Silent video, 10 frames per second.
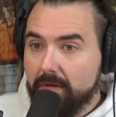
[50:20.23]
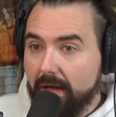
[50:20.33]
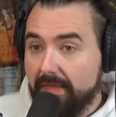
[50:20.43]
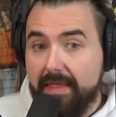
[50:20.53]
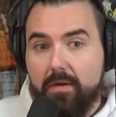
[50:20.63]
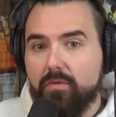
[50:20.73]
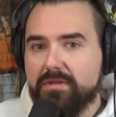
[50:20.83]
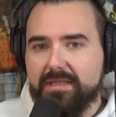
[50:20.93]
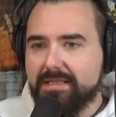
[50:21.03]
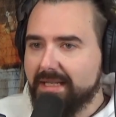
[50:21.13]
and they were
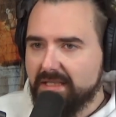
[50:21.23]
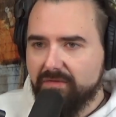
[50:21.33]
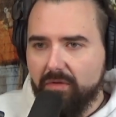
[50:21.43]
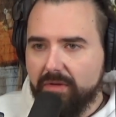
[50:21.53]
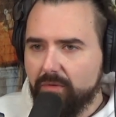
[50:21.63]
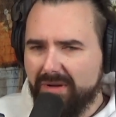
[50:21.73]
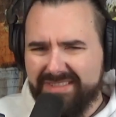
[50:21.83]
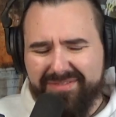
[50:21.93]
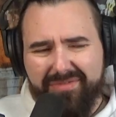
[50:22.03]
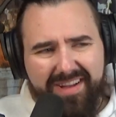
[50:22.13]
successful. I
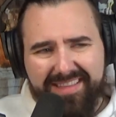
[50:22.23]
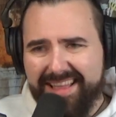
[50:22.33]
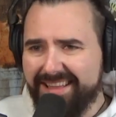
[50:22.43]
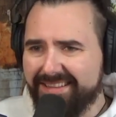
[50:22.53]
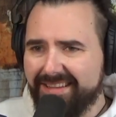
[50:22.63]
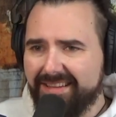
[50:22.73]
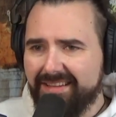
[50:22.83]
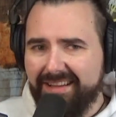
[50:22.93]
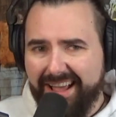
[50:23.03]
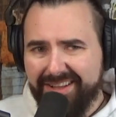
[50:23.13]
was like, fuck that.
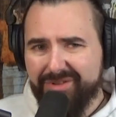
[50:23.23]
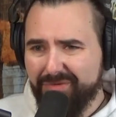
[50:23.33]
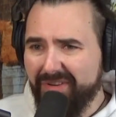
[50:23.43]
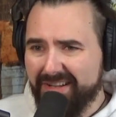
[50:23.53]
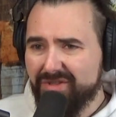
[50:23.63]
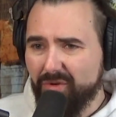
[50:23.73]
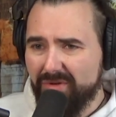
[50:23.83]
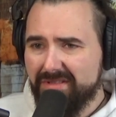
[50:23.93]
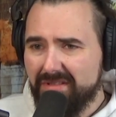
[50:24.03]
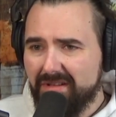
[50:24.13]
I could do fucking
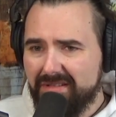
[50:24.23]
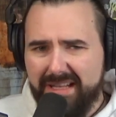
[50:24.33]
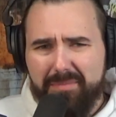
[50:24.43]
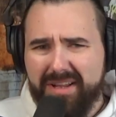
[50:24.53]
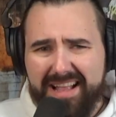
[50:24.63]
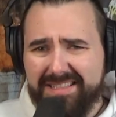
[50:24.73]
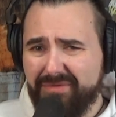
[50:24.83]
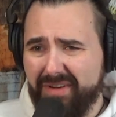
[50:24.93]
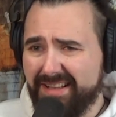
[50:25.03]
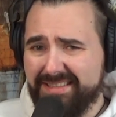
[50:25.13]
stories. Yeah, Nick
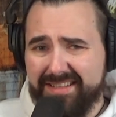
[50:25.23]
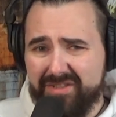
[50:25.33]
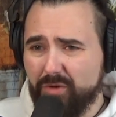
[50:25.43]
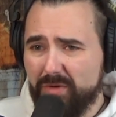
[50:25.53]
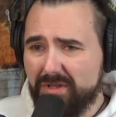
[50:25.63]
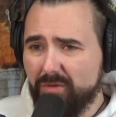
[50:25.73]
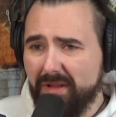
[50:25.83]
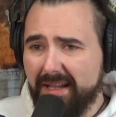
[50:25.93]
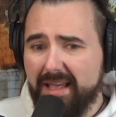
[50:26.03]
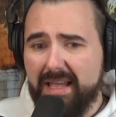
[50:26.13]
Bargatze fucking does stories too.
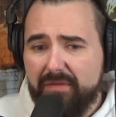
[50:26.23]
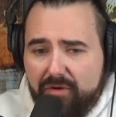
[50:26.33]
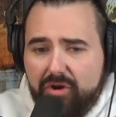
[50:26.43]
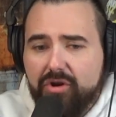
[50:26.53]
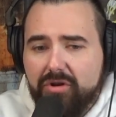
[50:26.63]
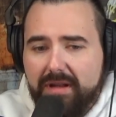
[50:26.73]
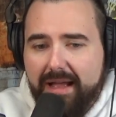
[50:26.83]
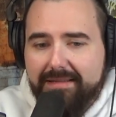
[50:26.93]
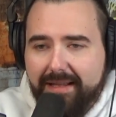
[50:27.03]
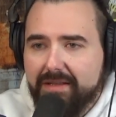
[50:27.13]
Like if you're good
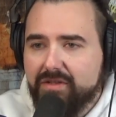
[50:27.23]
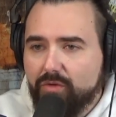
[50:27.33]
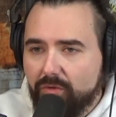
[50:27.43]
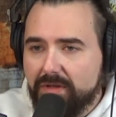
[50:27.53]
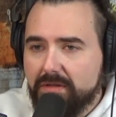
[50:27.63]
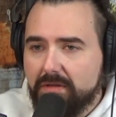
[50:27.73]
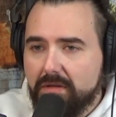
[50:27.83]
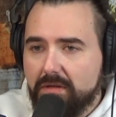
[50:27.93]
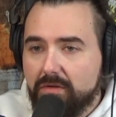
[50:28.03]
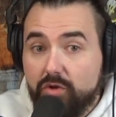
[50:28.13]
at telling stories,
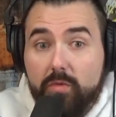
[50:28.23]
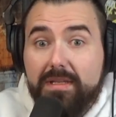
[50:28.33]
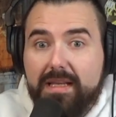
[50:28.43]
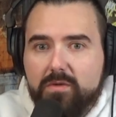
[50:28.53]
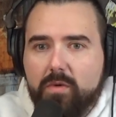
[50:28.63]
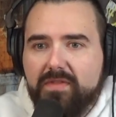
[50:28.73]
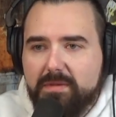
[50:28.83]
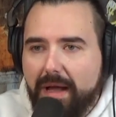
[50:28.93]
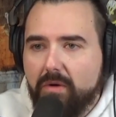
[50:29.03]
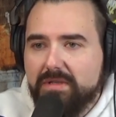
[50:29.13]
Joey Diaz, one of
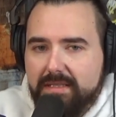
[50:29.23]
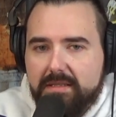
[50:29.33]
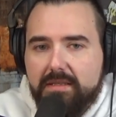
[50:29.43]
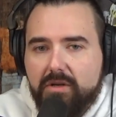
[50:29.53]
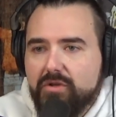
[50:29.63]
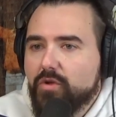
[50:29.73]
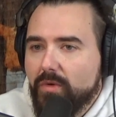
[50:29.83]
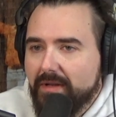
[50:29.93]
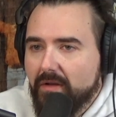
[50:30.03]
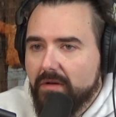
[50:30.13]
his powers is he's a good
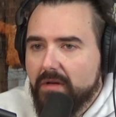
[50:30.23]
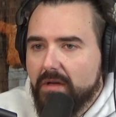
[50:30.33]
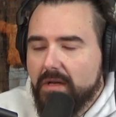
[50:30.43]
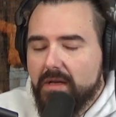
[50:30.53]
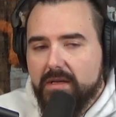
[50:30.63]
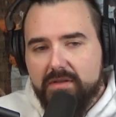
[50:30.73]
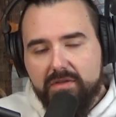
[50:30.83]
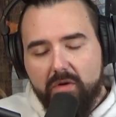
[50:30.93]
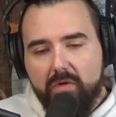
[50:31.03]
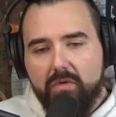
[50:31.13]
storyteller. Yeah.
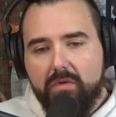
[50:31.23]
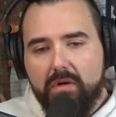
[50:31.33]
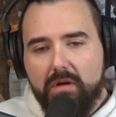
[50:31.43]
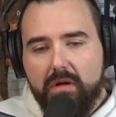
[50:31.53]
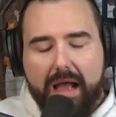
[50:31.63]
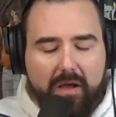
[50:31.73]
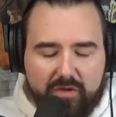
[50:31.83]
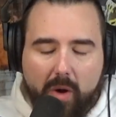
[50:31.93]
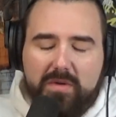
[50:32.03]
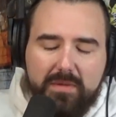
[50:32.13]
So, I
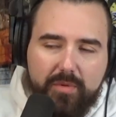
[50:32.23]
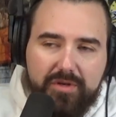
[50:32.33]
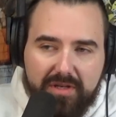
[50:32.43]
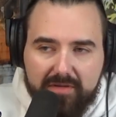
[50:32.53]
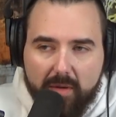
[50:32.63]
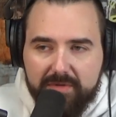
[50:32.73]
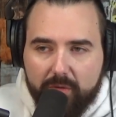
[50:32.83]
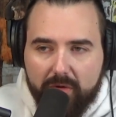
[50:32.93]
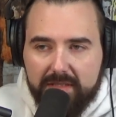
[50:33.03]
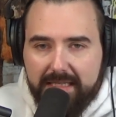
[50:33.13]
always appreciate Tom
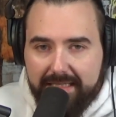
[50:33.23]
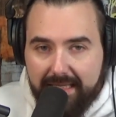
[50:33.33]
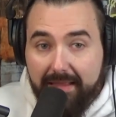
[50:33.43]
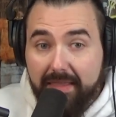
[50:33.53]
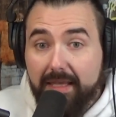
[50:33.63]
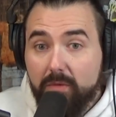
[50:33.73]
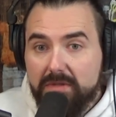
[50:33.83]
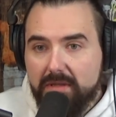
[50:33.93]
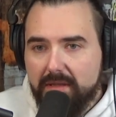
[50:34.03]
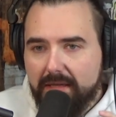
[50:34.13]
Segura because I think he
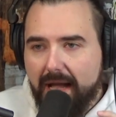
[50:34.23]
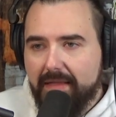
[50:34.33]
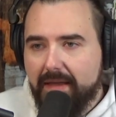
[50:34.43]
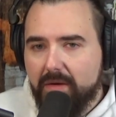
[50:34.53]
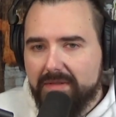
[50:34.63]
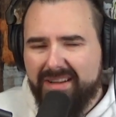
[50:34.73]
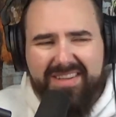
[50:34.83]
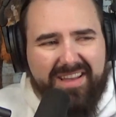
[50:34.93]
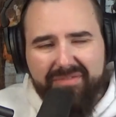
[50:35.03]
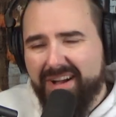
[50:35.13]
was the guy that I was like, oh
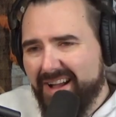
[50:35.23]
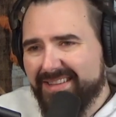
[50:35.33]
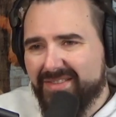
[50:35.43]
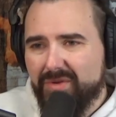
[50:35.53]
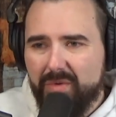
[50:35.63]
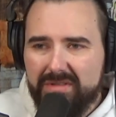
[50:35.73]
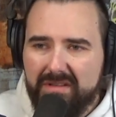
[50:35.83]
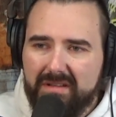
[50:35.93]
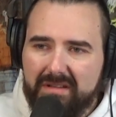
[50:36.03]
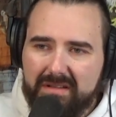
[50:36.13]
yeah, fuck, I could tell stories.
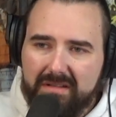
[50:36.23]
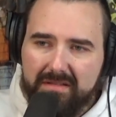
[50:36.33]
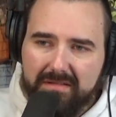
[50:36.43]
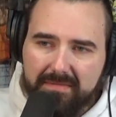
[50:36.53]
Yeah, well,